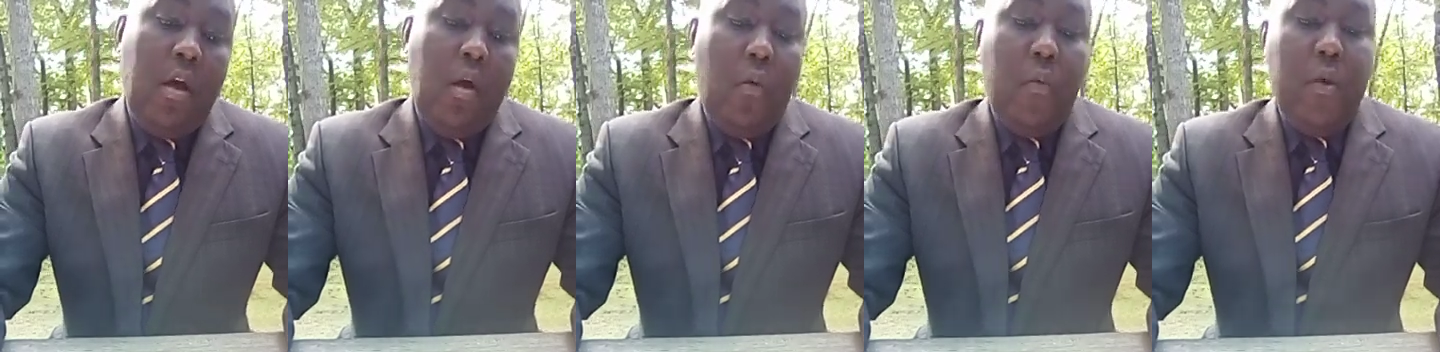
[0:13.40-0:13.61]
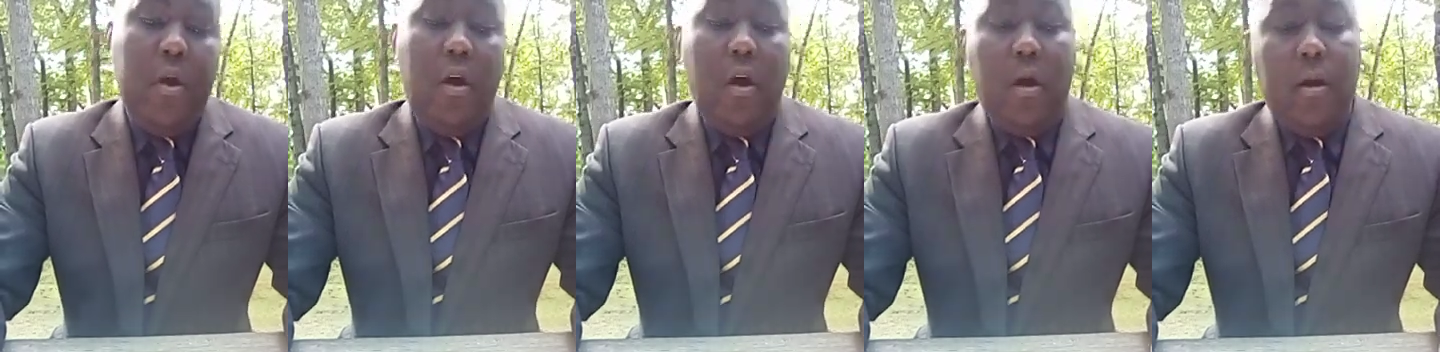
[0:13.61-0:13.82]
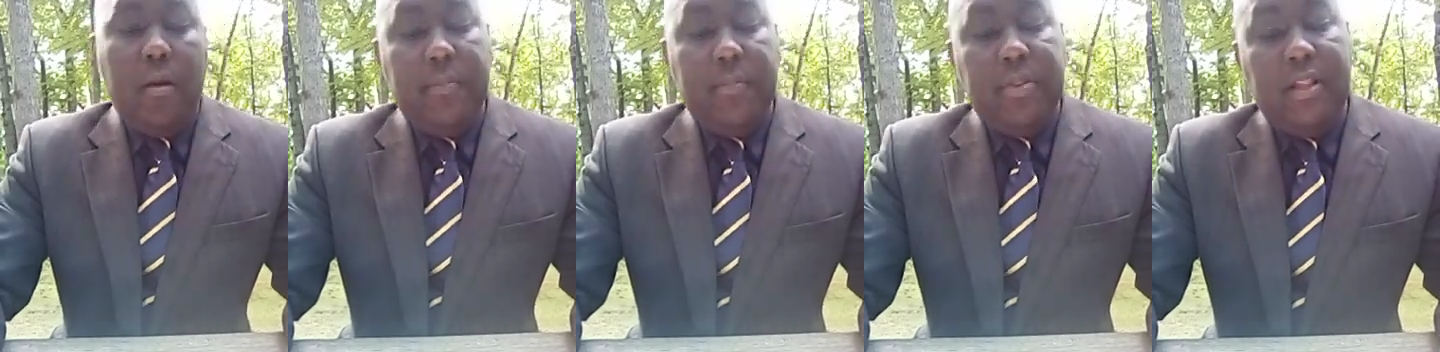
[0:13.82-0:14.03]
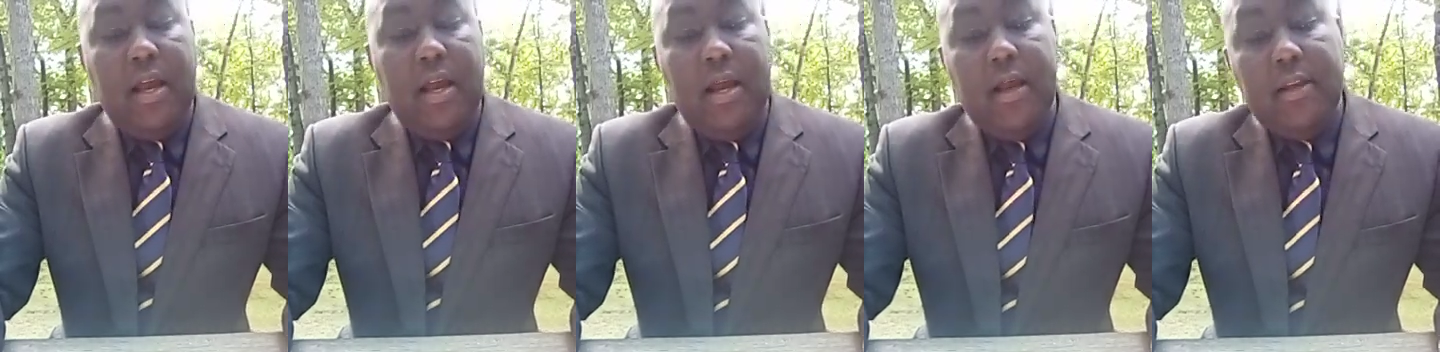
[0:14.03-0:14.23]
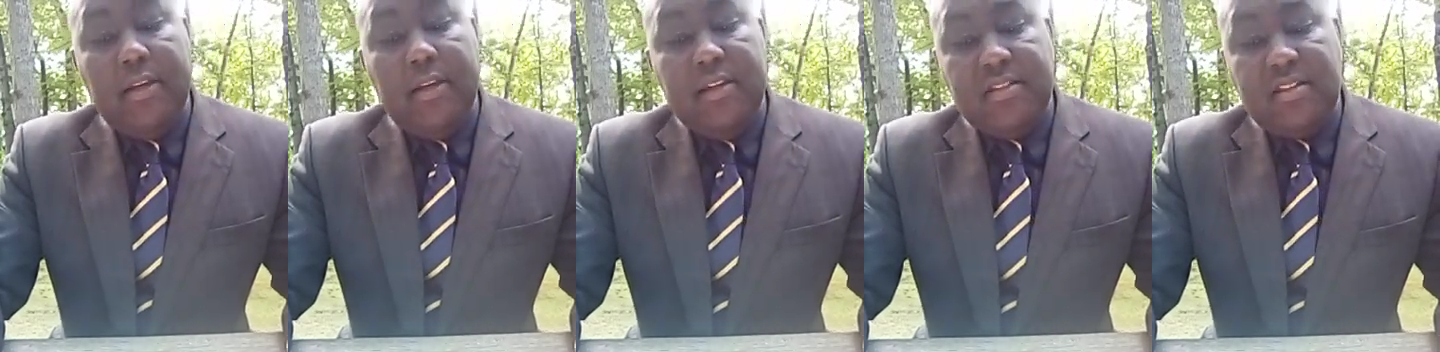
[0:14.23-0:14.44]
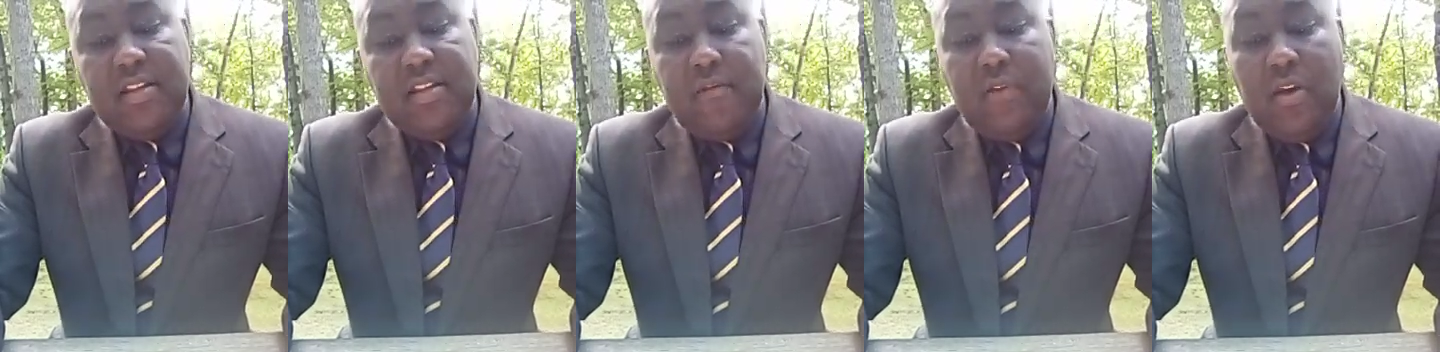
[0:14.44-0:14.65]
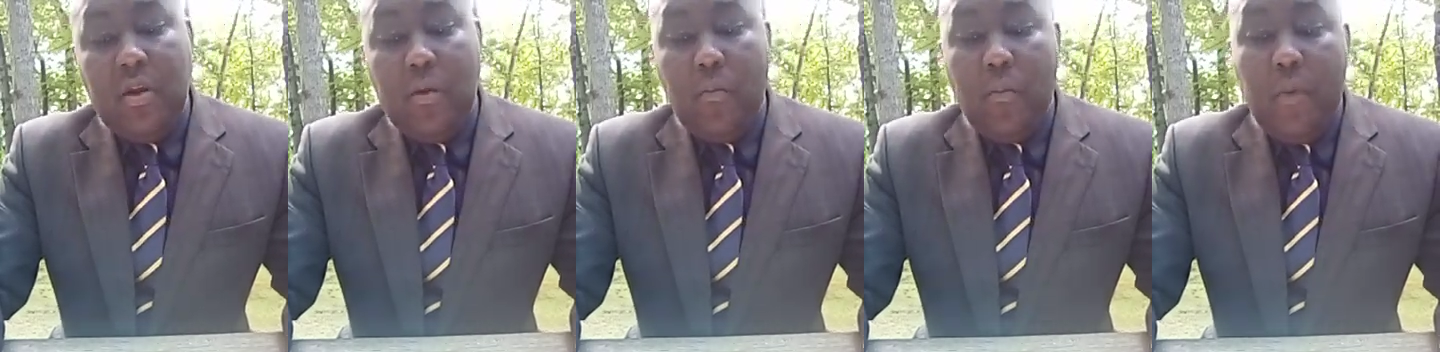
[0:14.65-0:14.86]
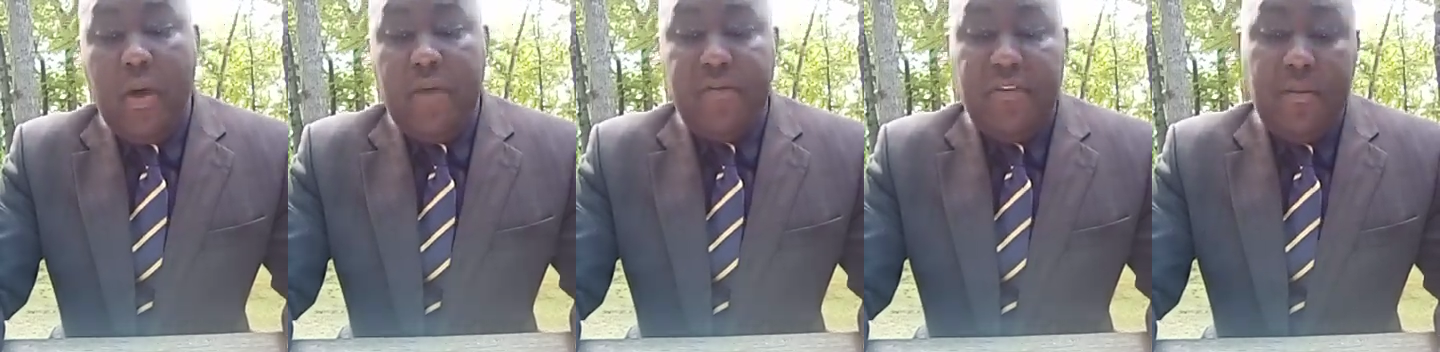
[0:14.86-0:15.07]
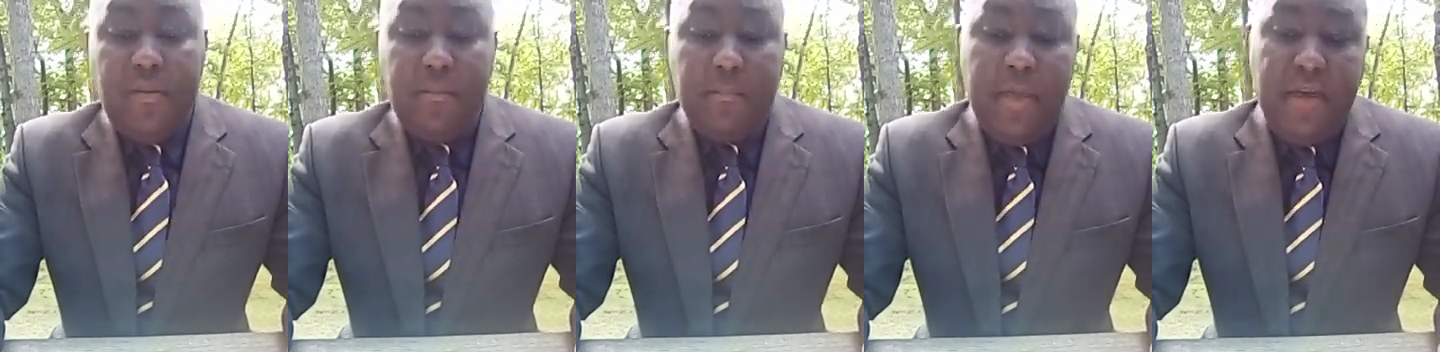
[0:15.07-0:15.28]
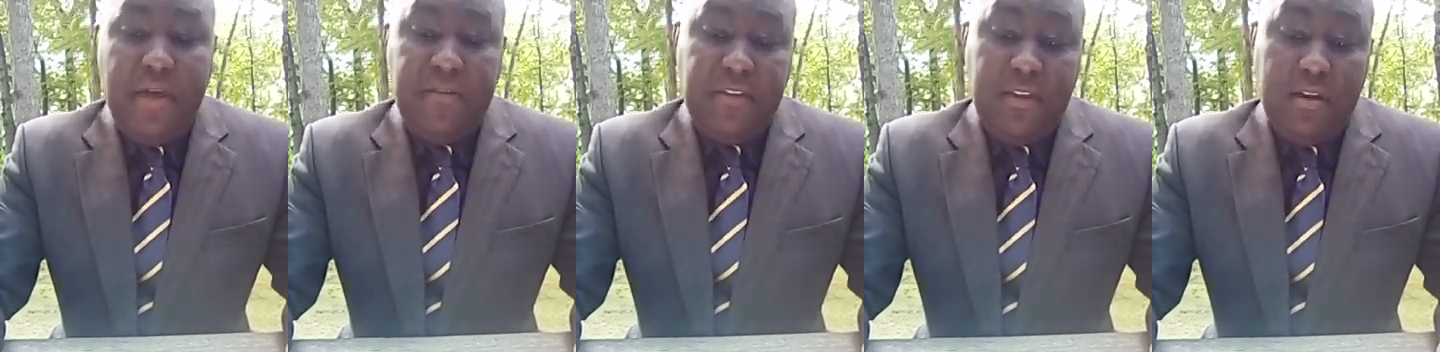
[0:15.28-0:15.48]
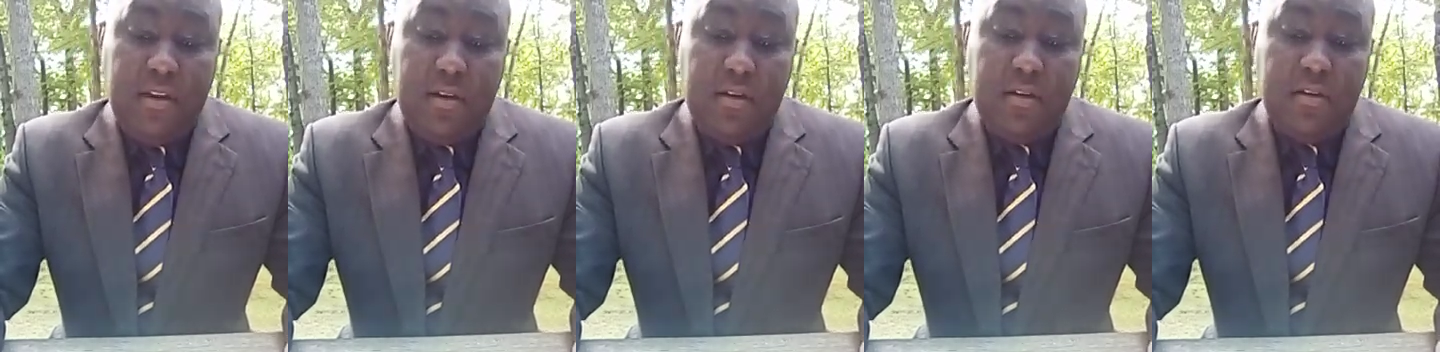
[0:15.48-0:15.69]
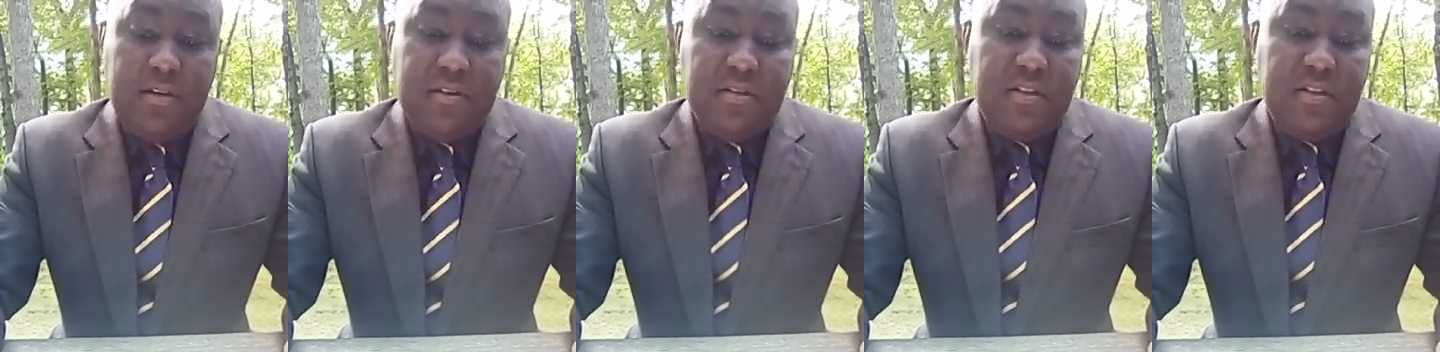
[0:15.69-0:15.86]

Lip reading: We are applying the 71 method,